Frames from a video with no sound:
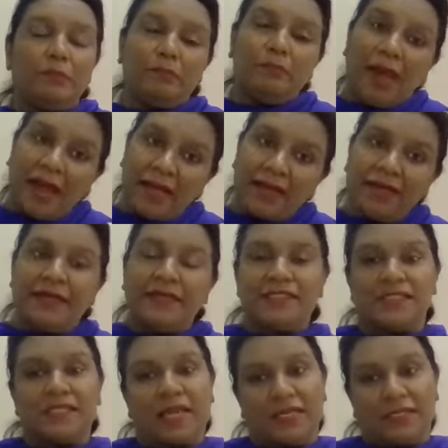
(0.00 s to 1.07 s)
Man
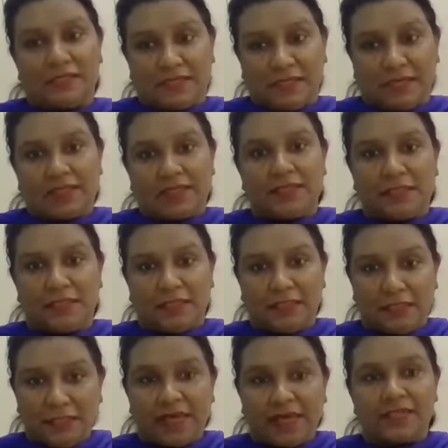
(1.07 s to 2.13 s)
decides that.
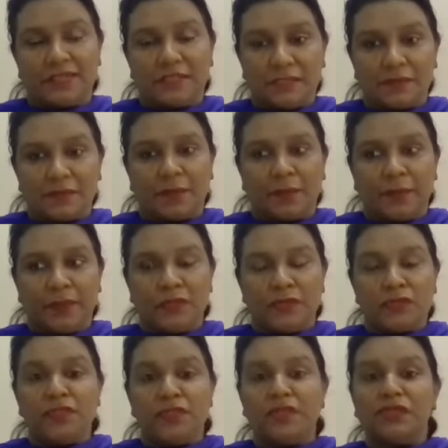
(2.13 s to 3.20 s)
Yes.
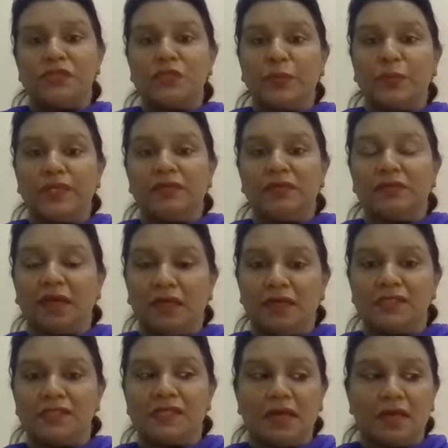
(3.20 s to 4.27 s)
So there are so many
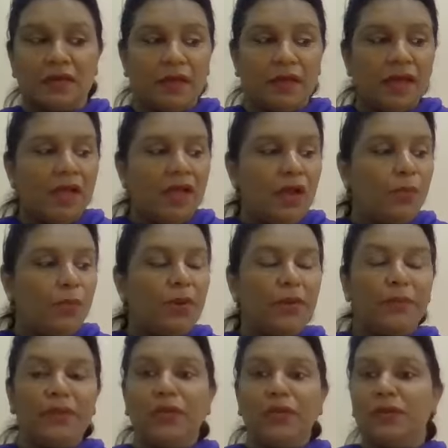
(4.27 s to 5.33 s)
things here.
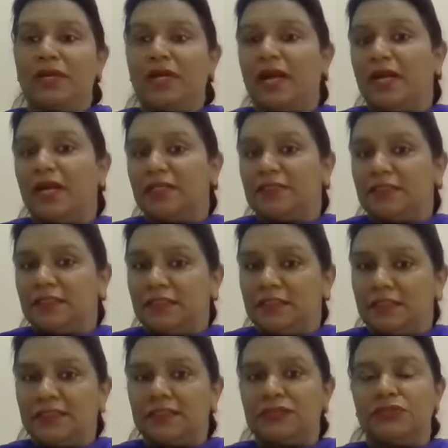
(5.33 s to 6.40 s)
When we look at the
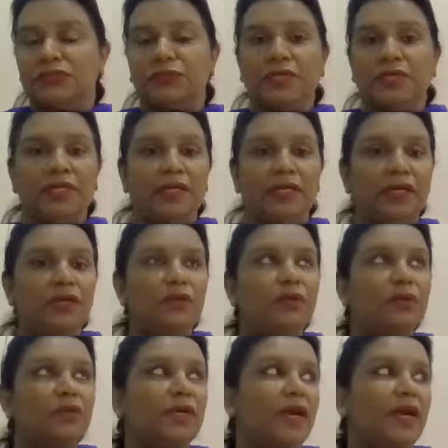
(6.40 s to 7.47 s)
earth, we
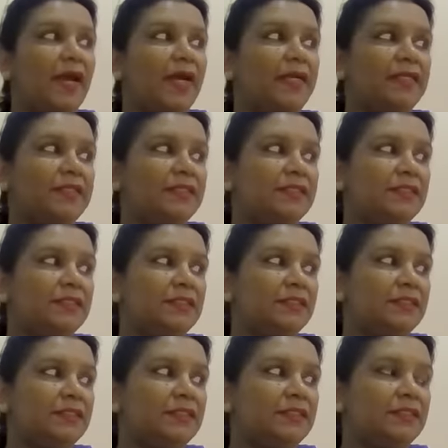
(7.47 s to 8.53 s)
look at
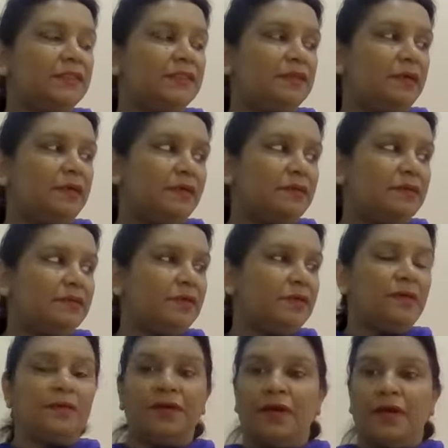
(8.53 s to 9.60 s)

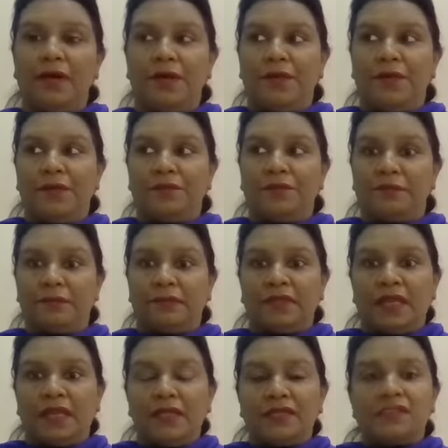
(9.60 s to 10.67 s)
the
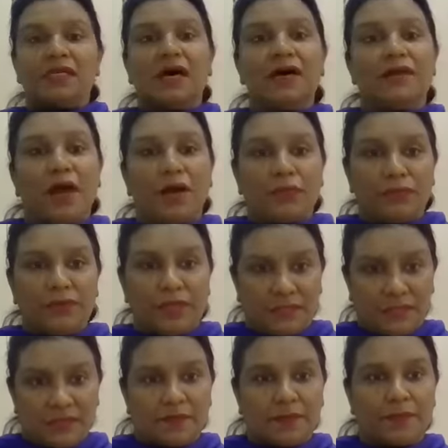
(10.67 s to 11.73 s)
things around
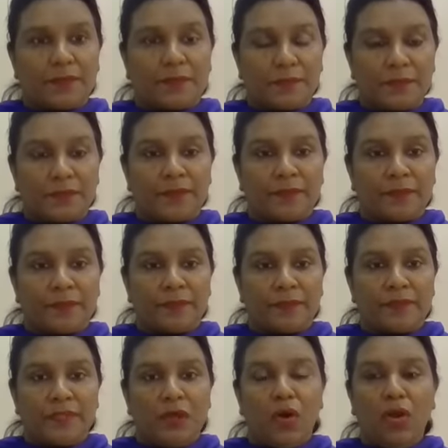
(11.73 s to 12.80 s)
us.
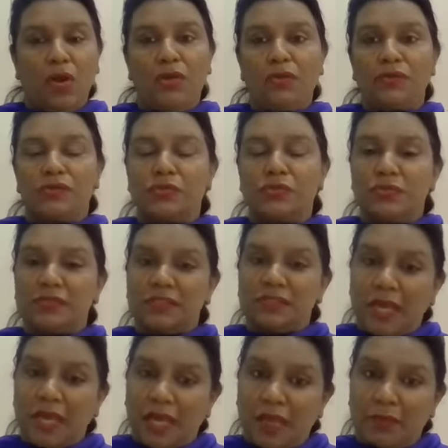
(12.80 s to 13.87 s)
They all look so
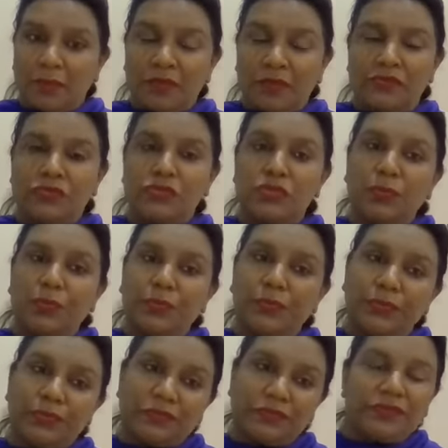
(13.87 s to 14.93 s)
same, so
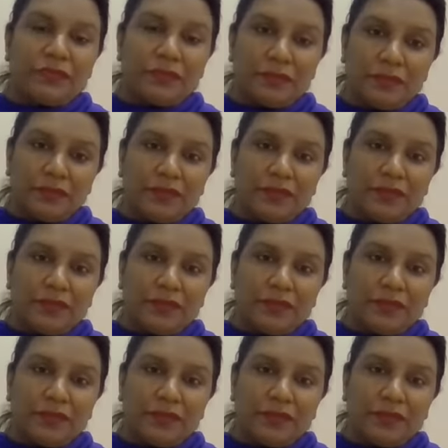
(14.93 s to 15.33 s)
beautiful.